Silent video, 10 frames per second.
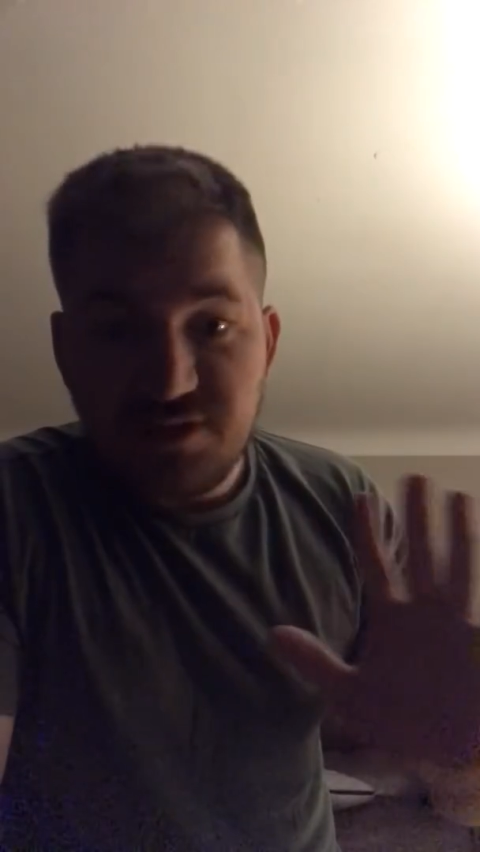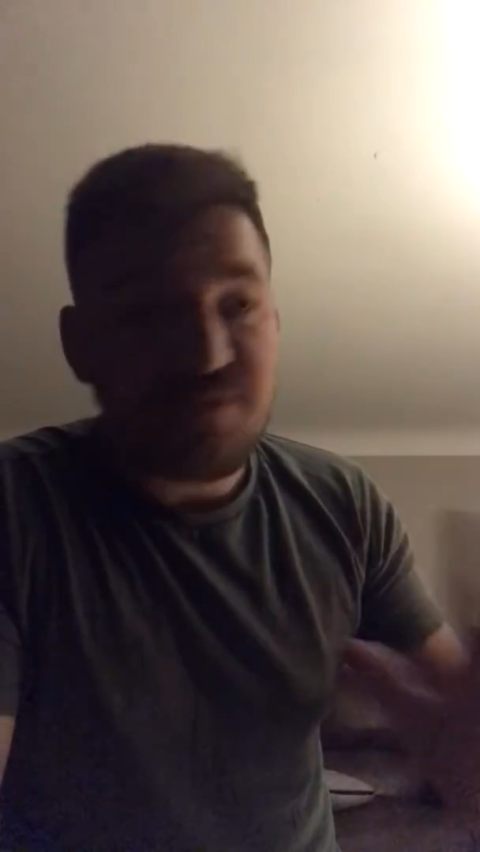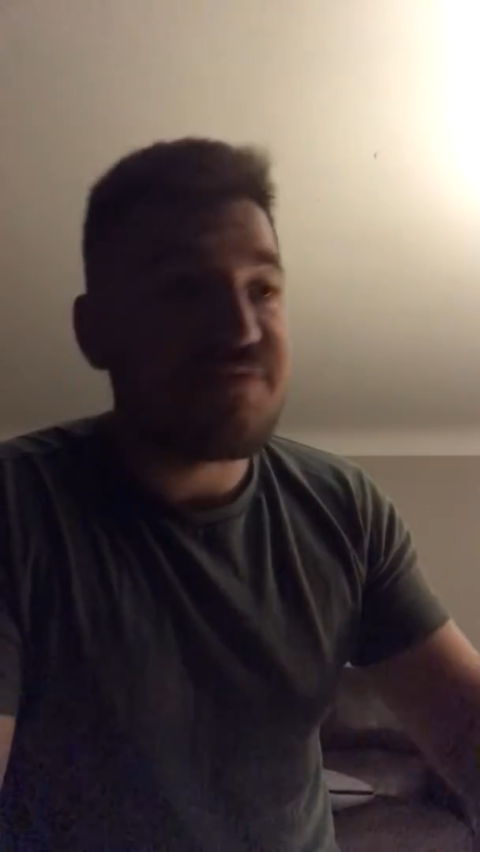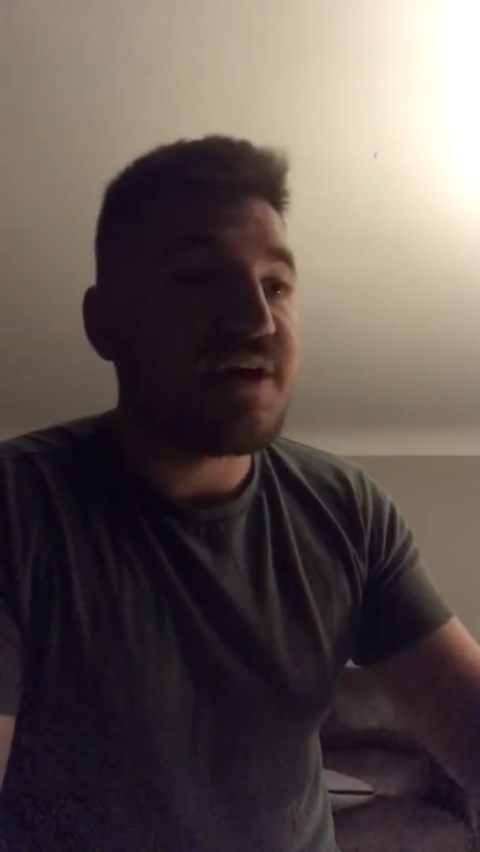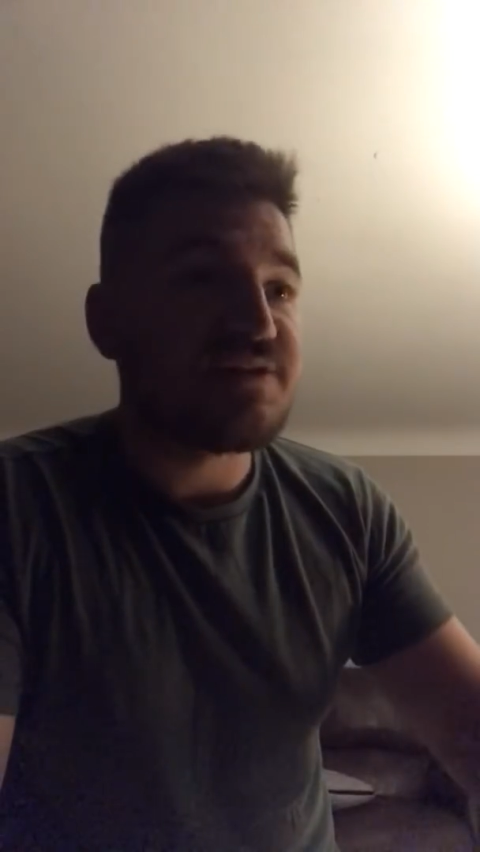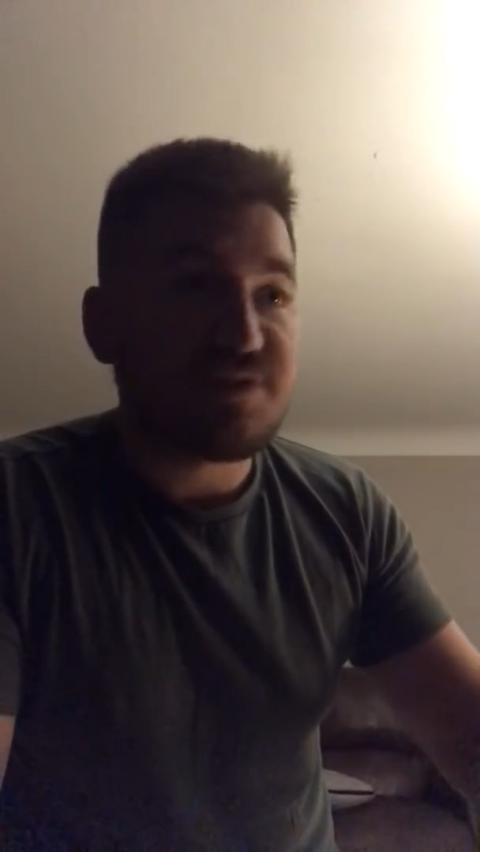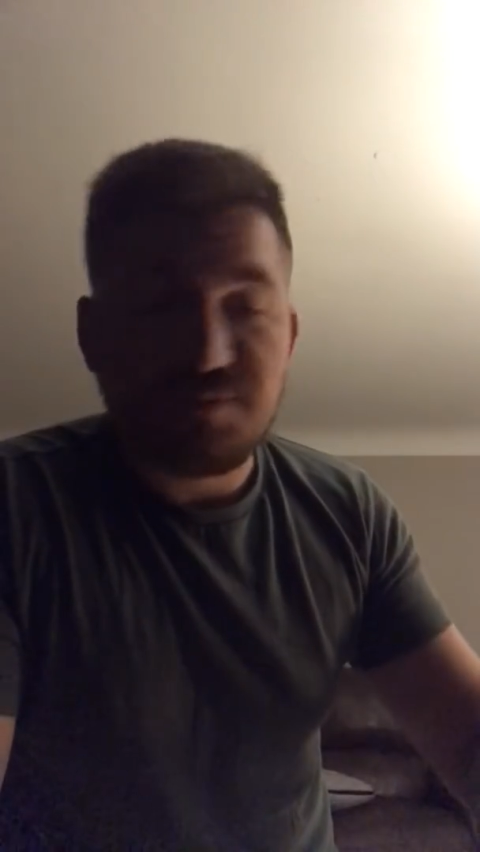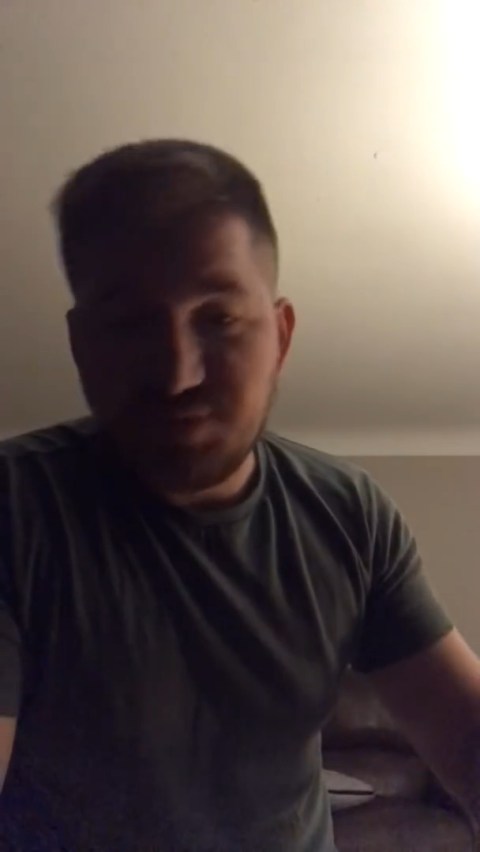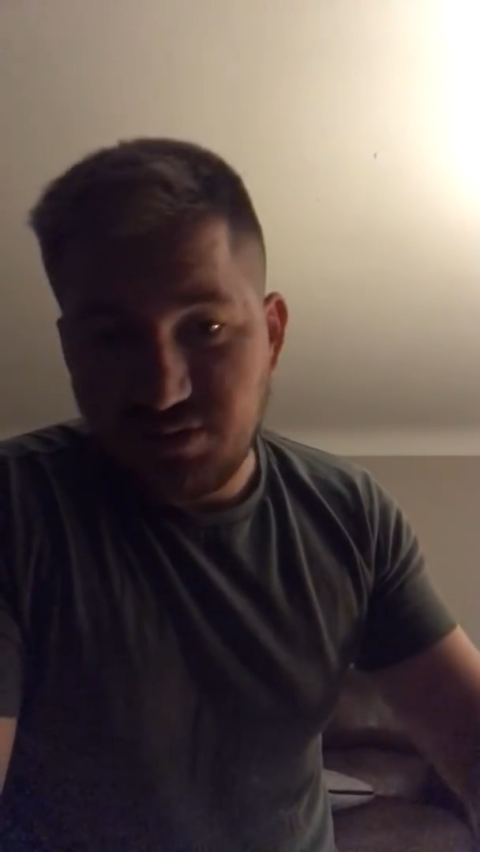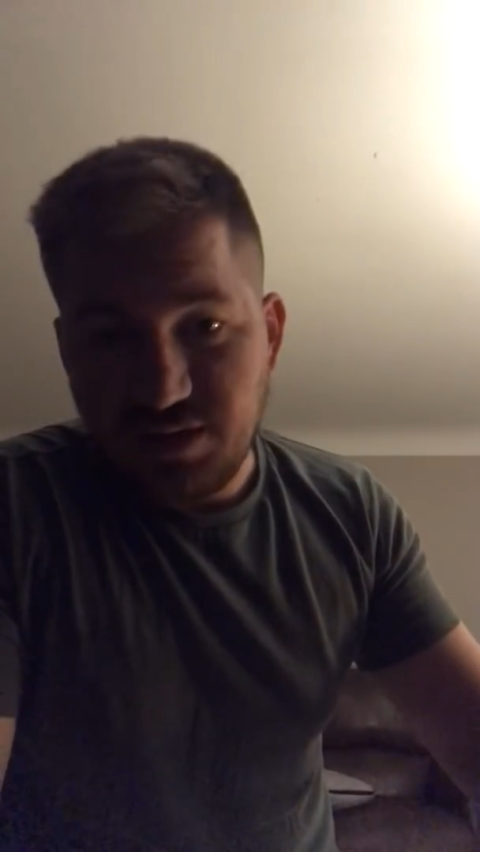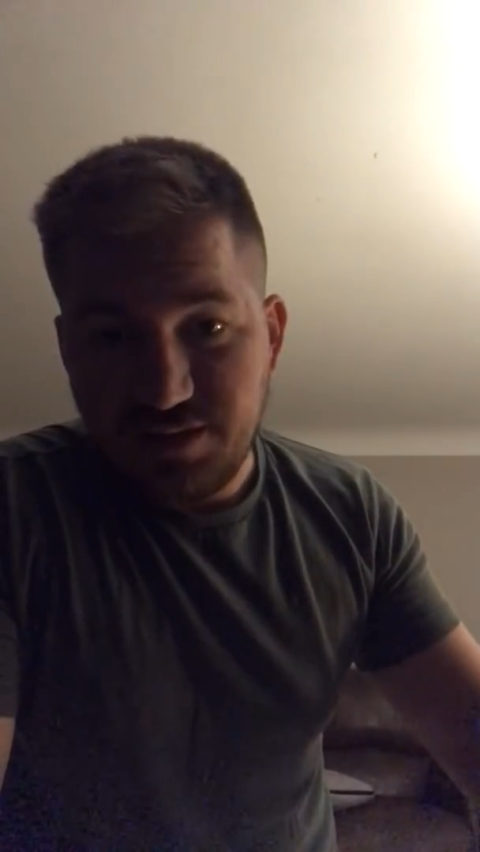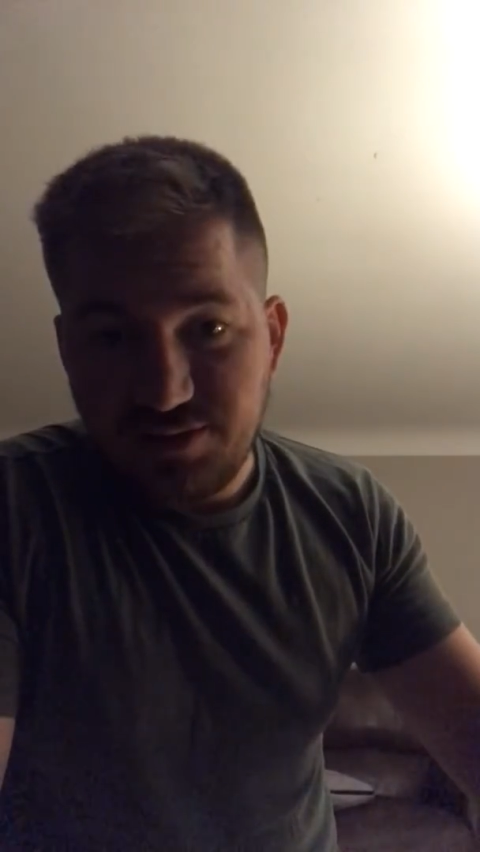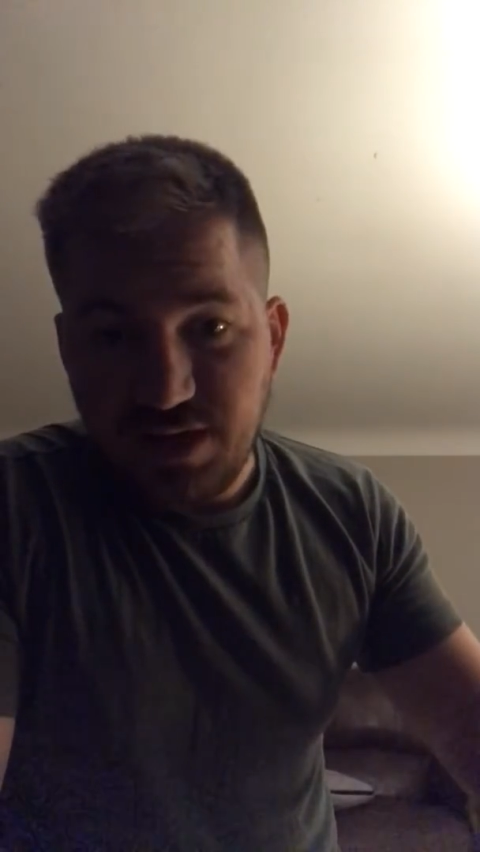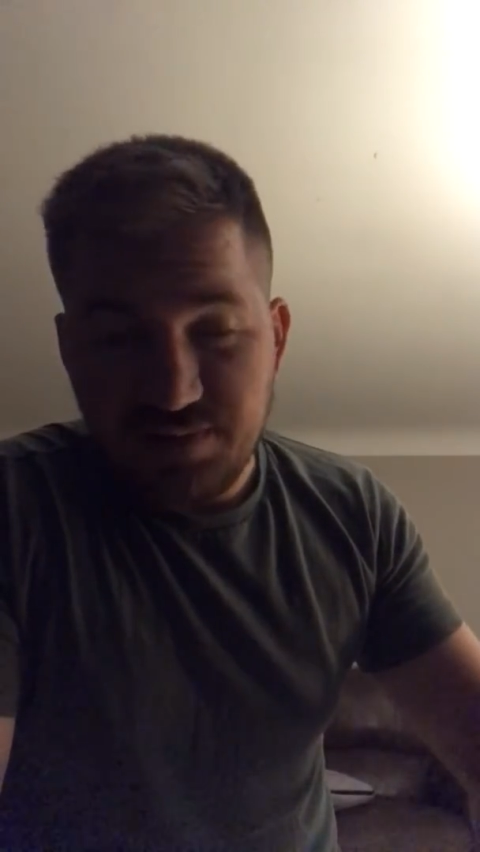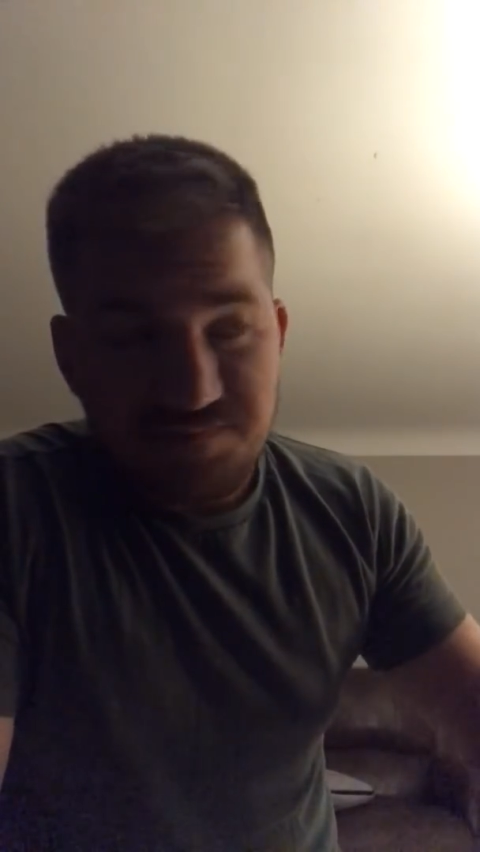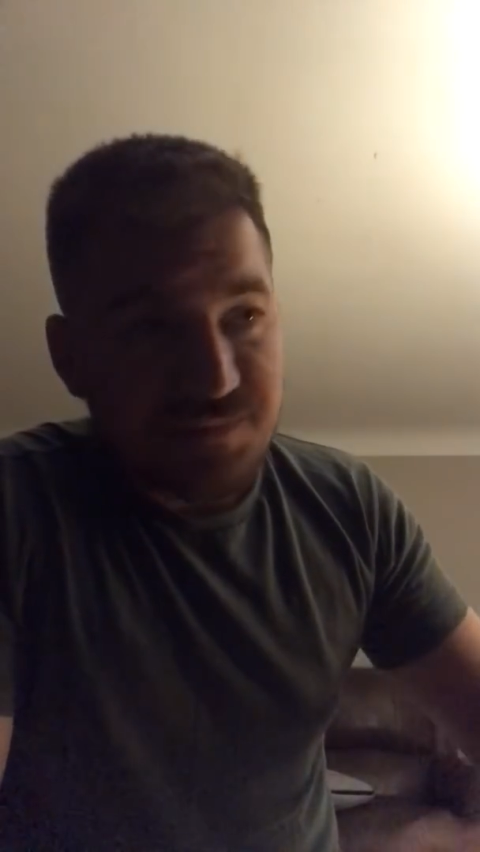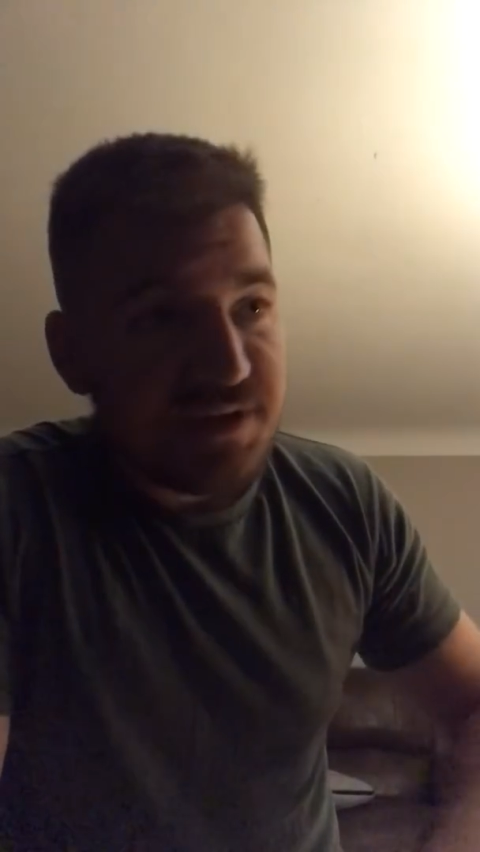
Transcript: defend something like that.